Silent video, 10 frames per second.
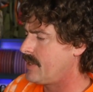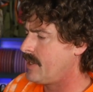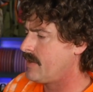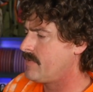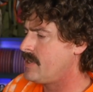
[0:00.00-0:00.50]

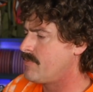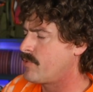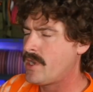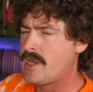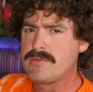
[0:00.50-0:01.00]
have any
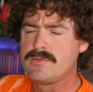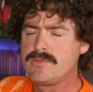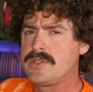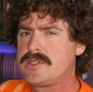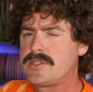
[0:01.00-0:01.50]
problem with
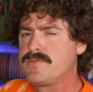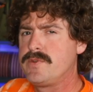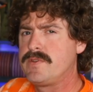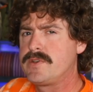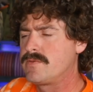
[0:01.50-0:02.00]
the discs
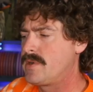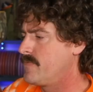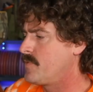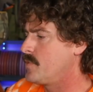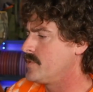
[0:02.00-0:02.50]
moving around
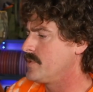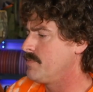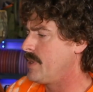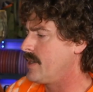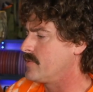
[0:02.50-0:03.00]
forward and
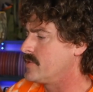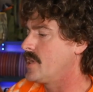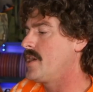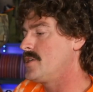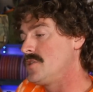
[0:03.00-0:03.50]
backward.
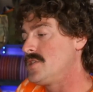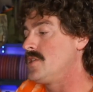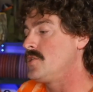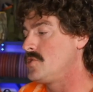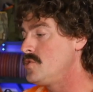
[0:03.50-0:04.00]
I should say
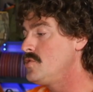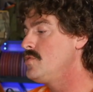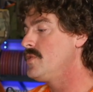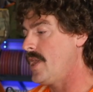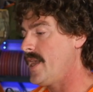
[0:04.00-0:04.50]
they do
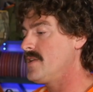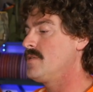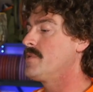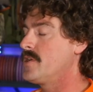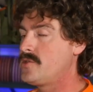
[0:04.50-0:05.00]
that,
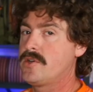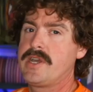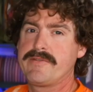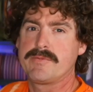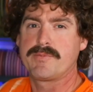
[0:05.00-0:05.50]
but I don't
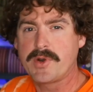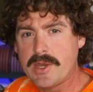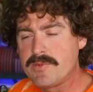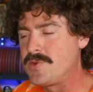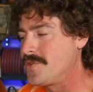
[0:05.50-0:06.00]
have a
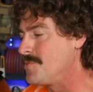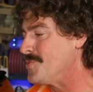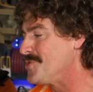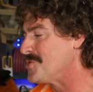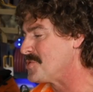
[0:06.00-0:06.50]
problem with them
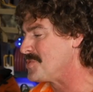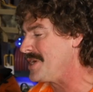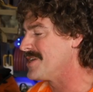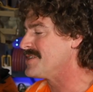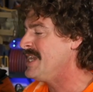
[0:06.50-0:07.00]
rolling
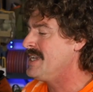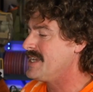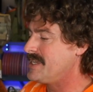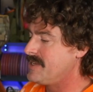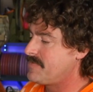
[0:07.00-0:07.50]
around.
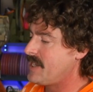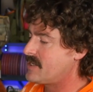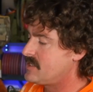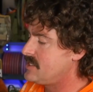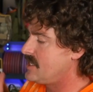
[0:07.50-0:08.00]
In
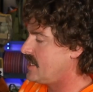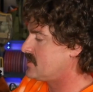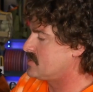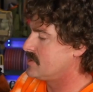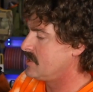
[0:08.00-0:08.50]
fact, the
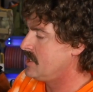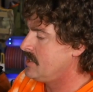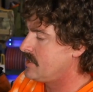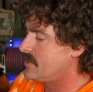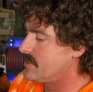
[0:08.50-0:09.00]
extra
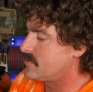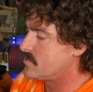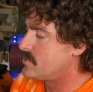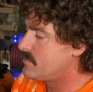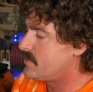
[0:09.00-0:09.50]

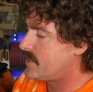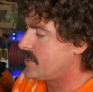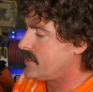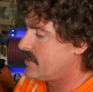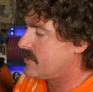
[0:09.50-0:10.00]
room that I
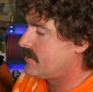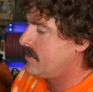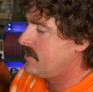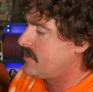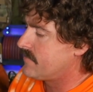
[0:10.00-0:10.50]
get
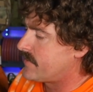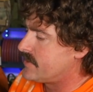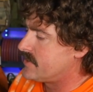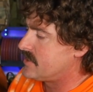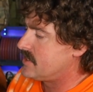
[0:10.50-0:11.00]
in
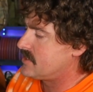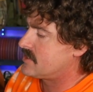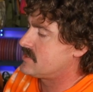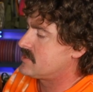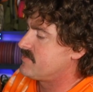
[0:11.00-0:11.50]
front of the discs
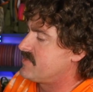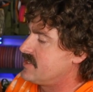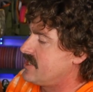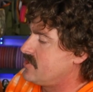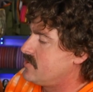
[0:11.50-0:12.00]
is something
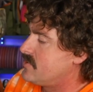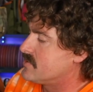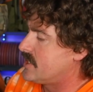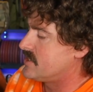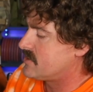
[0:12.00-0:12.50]
that I
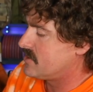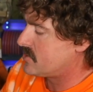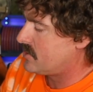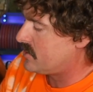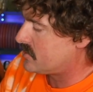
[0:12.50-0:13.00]
utilize.
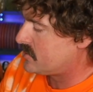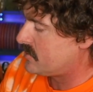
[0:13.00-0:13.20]
I'll show